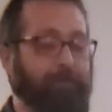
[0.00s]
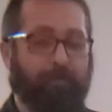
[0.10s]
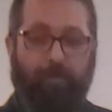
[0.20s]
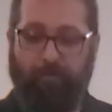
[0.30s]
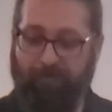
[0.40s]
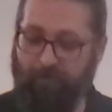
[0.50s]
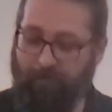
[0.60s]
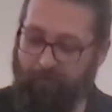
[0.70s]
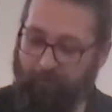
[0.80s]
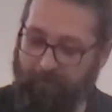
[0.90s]
for those of
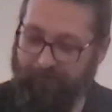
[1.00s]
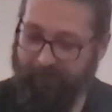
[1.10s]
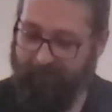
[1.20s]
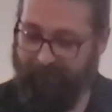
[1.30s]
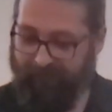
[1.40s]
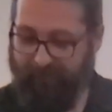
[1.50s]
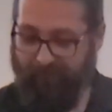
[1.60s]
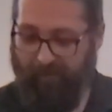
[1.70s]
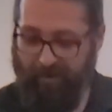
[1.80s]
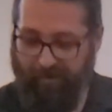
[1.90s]
you who would
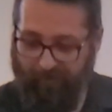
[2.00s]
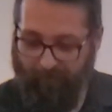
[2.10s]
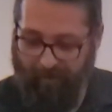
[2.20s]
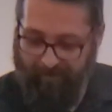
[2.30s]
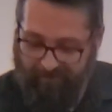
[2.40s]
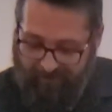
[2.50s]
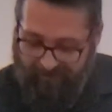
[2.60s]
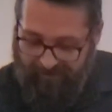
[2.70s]
think otherwise.